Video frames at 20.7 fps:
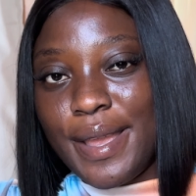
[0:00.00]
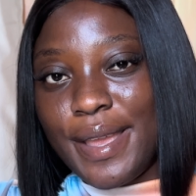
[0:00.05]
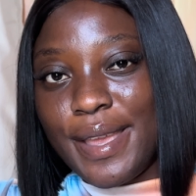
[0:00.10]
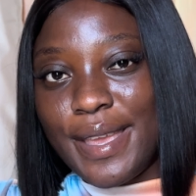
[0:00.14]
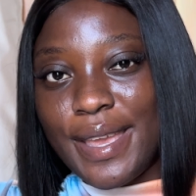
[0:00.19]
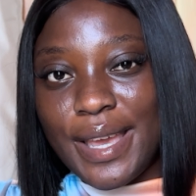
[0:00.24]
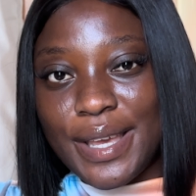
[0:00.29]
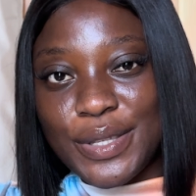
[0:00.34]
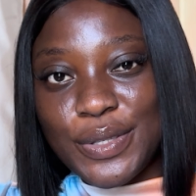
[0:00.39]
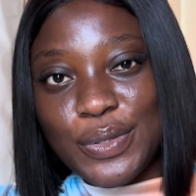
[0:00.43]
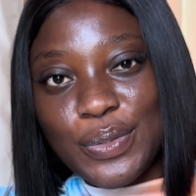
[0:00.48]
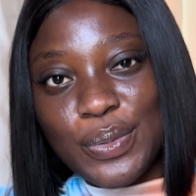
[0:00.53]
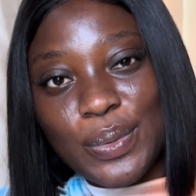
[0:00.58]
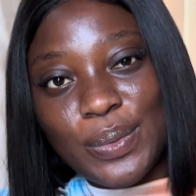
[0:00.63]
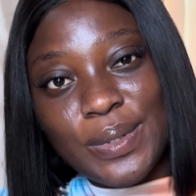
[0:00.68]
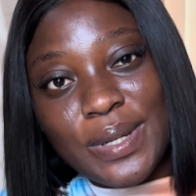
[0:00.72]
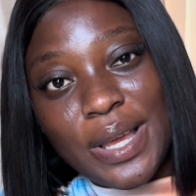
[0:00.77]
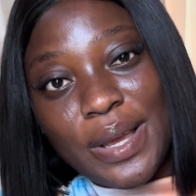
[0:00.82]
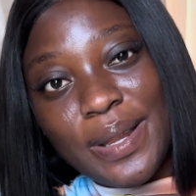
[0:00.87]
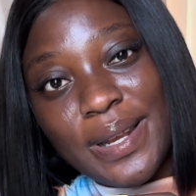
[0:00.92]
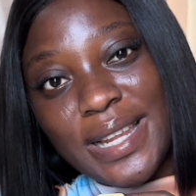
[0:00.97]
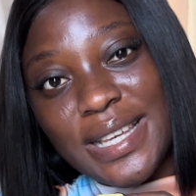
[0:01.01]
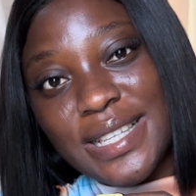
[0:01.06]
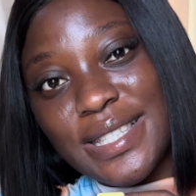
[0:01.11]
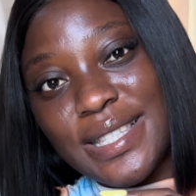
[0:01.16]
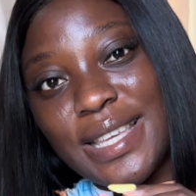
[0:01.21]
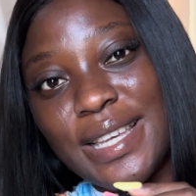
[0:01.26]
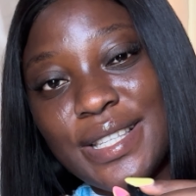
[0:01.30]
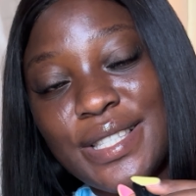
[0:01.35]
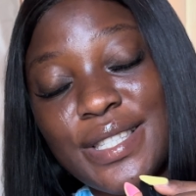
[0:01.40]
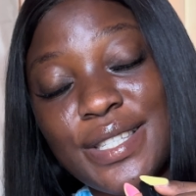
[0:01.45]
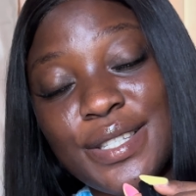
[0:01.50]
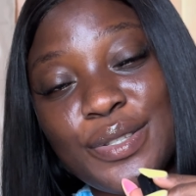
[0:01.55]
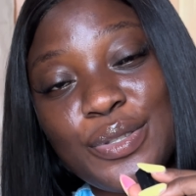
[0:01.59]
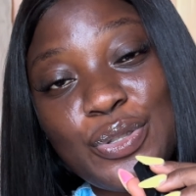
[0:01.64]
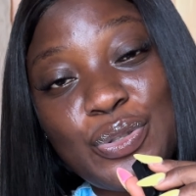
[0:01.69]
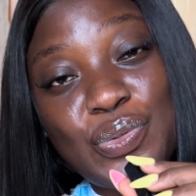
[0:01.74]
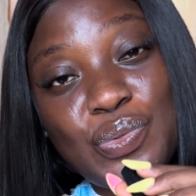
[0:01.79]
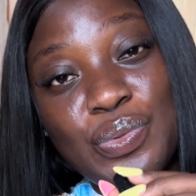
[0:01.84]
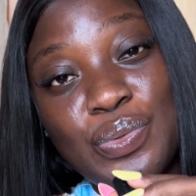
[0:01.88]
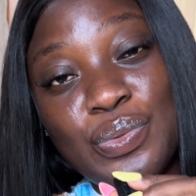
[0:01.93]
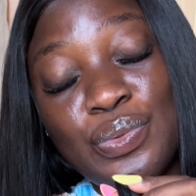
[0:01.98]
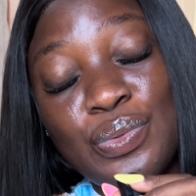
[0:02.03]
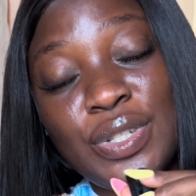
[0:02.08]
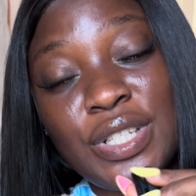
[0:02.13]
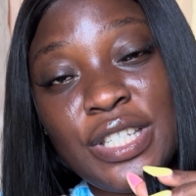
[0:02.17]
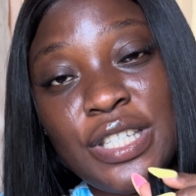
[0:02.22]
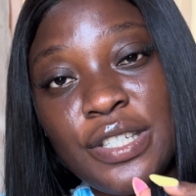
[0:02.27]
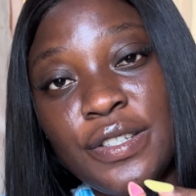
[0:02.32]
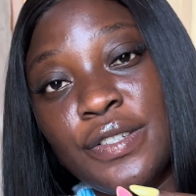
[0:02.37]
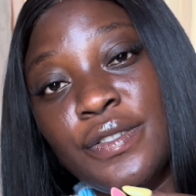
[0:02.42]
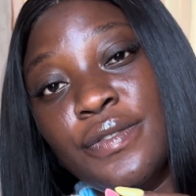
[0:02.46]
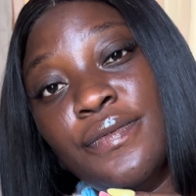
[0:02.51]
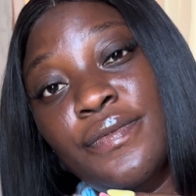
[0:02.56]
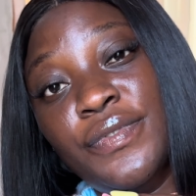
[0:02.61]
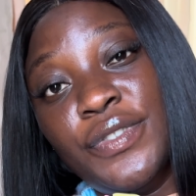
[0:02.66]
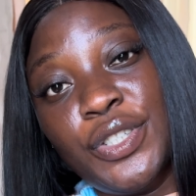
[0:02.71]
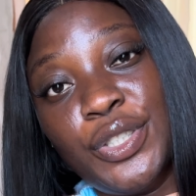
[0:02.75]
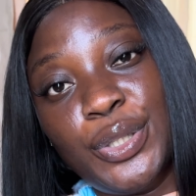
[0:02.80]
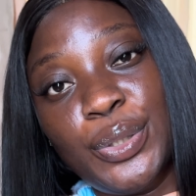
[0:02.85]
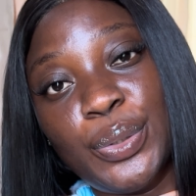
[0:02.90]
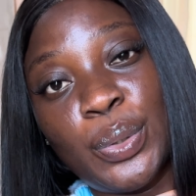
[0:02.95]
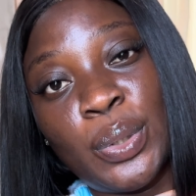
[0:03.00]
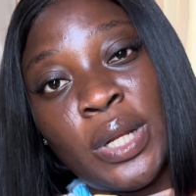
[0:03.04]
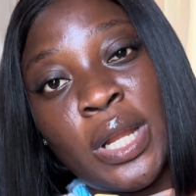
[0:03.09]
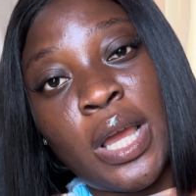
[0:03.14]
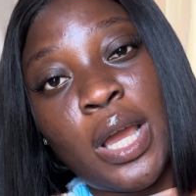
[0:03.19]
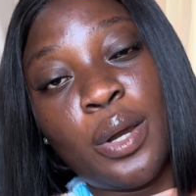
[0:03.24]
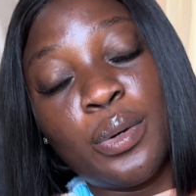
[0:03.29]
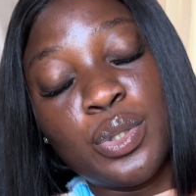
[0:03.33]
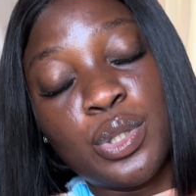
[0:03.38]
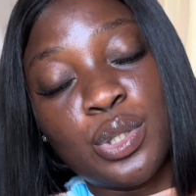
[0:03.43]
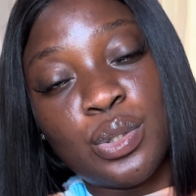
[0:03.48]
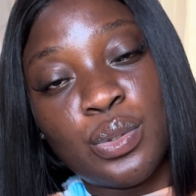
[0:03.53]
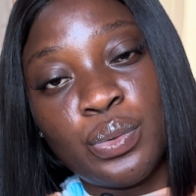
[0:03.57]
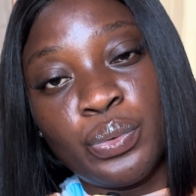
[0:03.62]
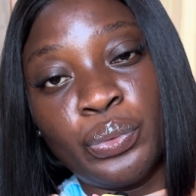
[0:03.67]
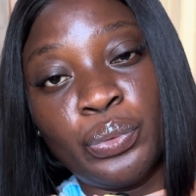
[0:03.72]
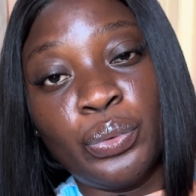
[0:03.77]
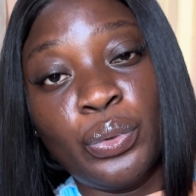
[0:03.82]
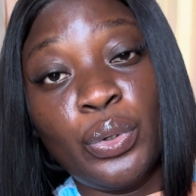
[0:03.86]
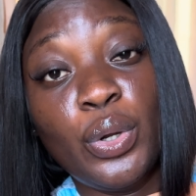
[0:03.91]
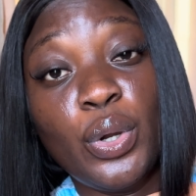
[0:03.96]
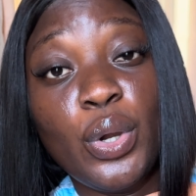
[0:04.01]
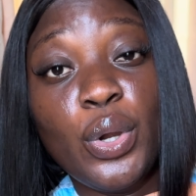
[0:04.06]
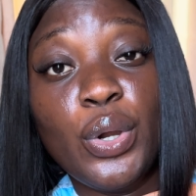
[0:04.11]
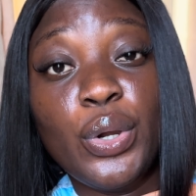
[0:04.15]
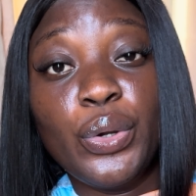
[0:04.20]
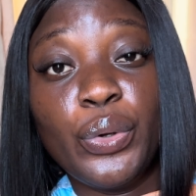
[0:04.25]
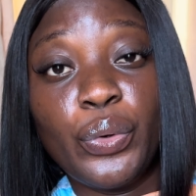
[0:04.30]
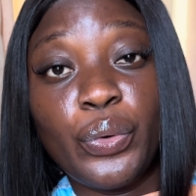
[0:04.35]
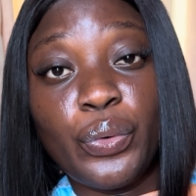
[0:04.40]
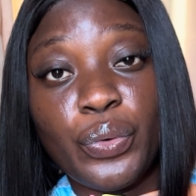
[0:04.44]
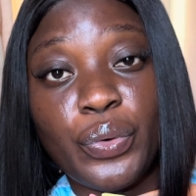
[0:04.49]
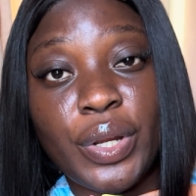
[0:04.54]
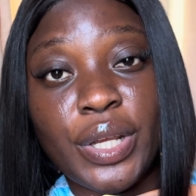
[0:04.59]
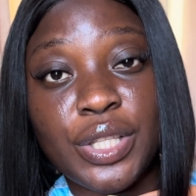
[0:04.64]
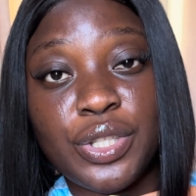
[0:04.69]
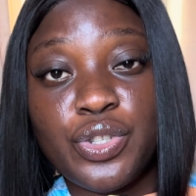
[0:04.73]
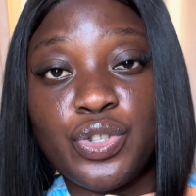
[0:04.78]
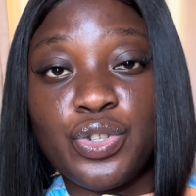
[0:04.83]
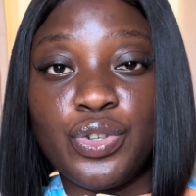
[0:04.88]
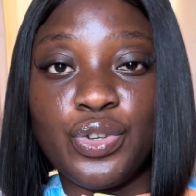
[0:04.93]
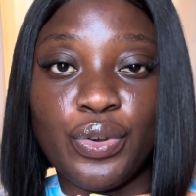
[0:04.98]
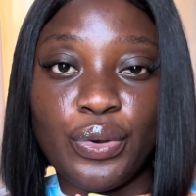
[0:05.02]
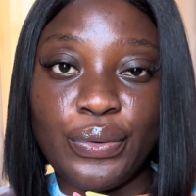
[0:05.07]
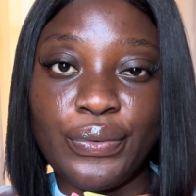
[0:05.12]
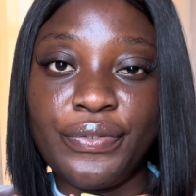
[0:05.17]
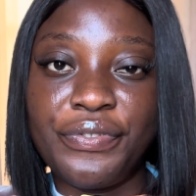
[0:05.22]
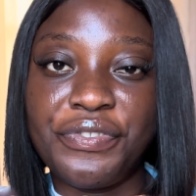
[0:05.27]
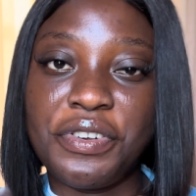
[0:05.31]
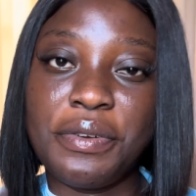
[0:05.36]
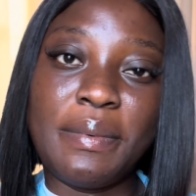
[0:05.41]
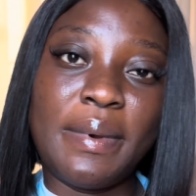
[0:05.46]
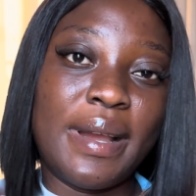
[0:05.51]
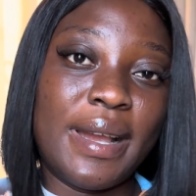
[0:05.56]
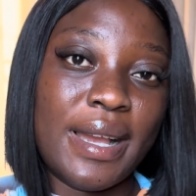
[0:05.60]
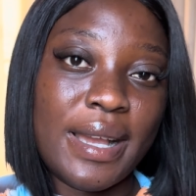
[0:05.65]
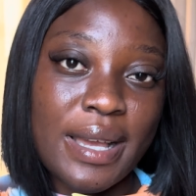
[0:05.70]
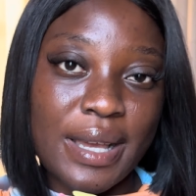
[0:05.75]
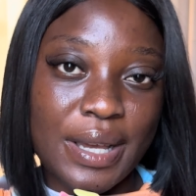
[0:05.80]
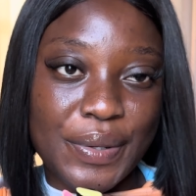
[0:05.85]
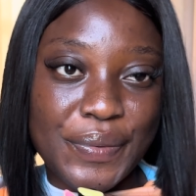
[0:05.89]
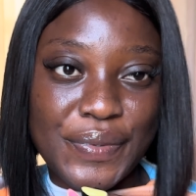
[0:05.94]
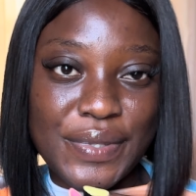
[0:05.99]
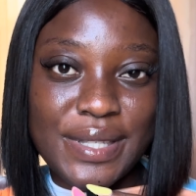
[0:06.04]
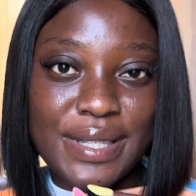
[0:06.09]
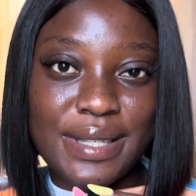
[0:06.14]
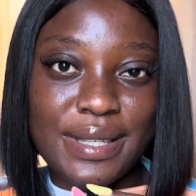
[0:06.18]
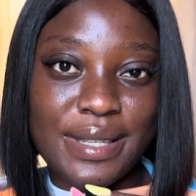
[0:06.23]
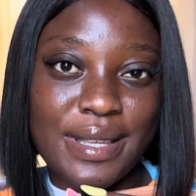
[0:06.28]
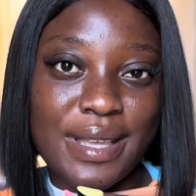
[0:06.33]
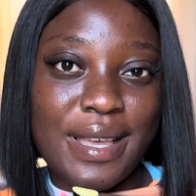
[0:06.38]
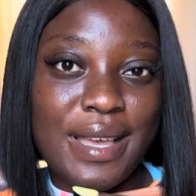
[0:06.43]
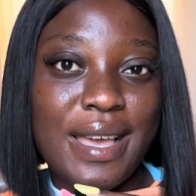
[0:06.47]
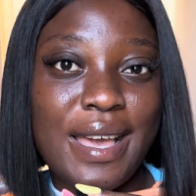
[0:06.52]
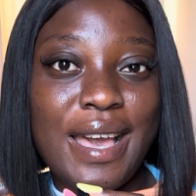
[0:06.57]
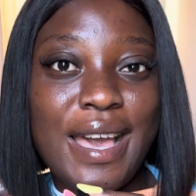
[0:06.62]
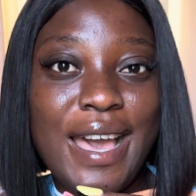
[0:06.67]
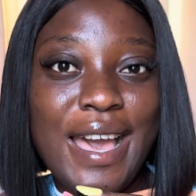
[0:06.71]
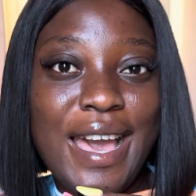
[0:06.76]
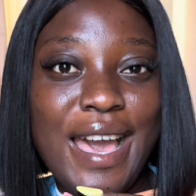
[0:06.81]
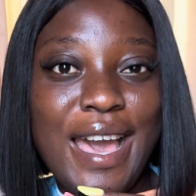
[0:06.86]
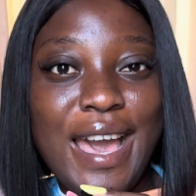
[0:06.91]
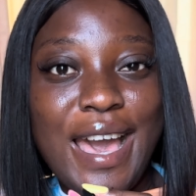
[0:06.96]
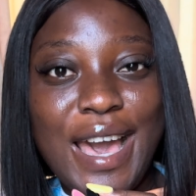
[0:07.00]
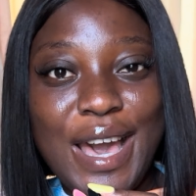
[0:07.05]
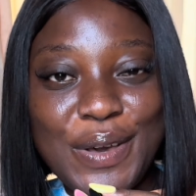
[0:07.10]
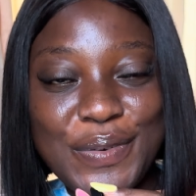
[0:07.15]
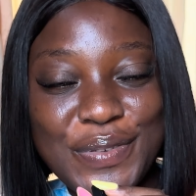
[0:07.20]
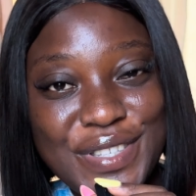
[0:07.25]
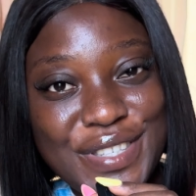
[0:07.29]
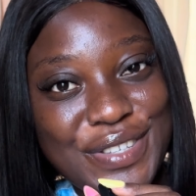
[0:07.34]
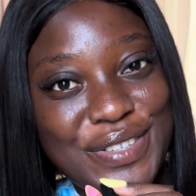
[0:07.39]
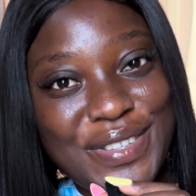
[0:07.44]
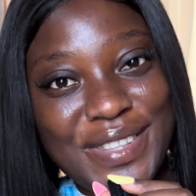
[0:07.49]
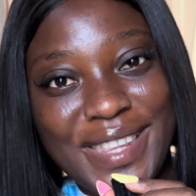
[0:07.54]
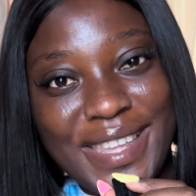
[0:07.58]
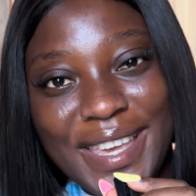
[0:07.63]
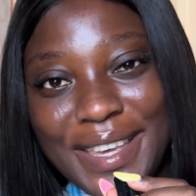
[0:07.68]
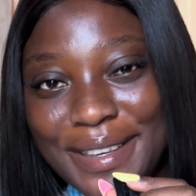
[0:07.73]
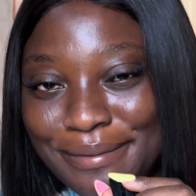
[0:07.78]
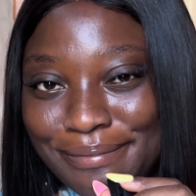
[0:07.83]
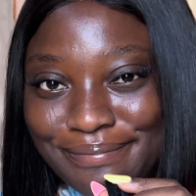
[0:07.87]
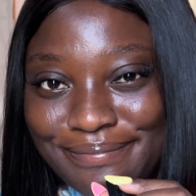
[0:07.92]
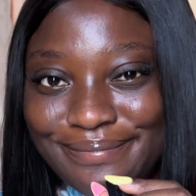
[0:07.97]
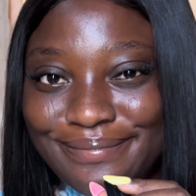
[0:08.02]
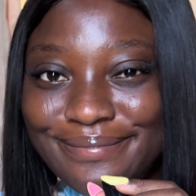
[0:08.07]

Yeah, so now let's get into the video on how to create your Framer accounts. I'll see you there.